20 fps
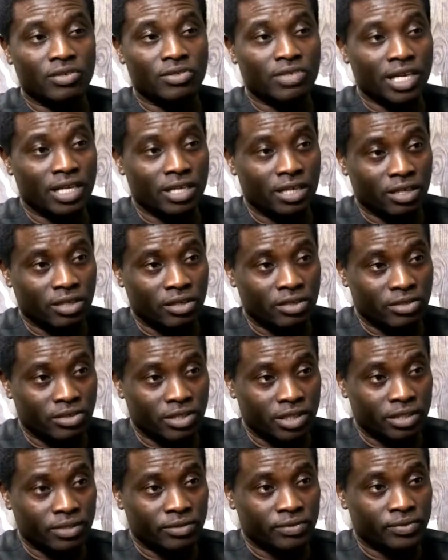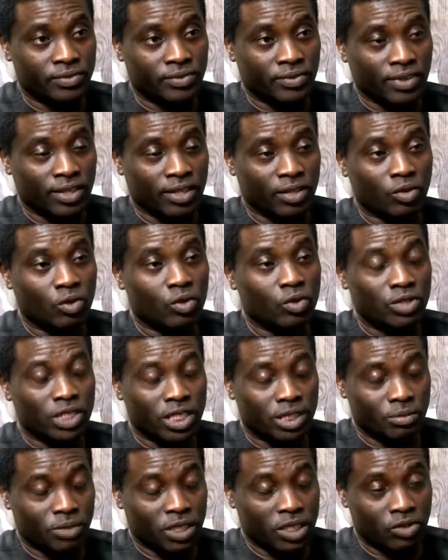outside the country,
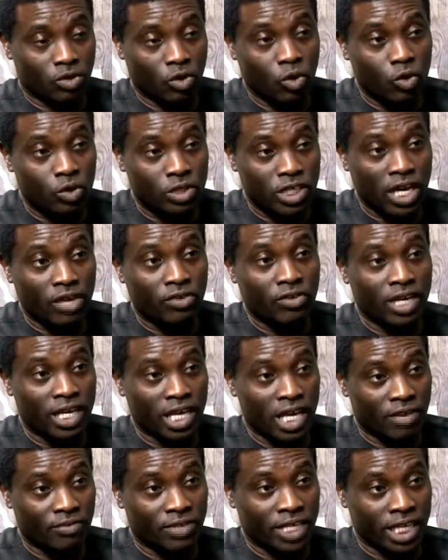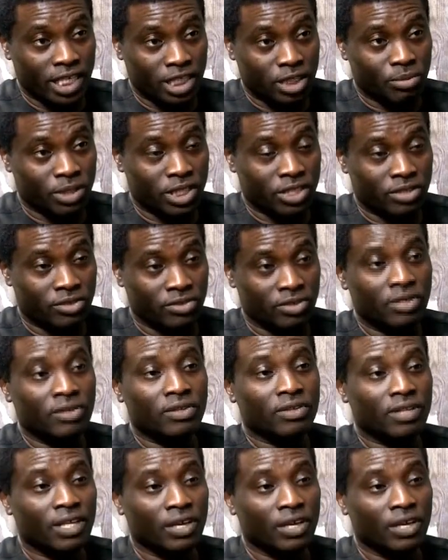those that really have the expertise,